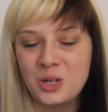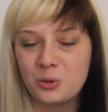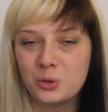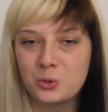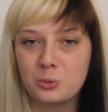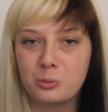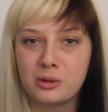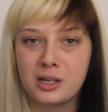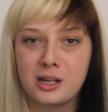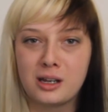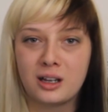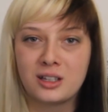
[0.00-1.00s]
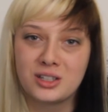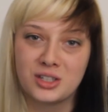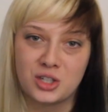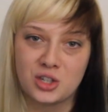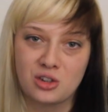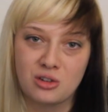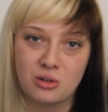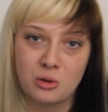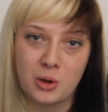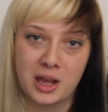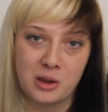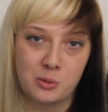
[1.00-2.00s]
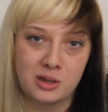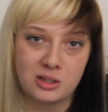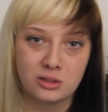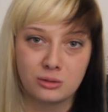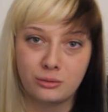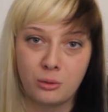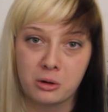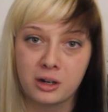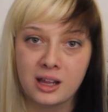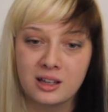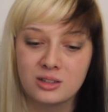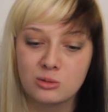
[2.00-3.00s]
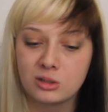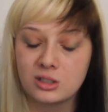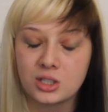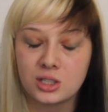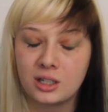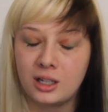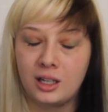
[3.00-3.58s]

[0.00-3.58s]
which will bring us to 8 weeks and 4 days, which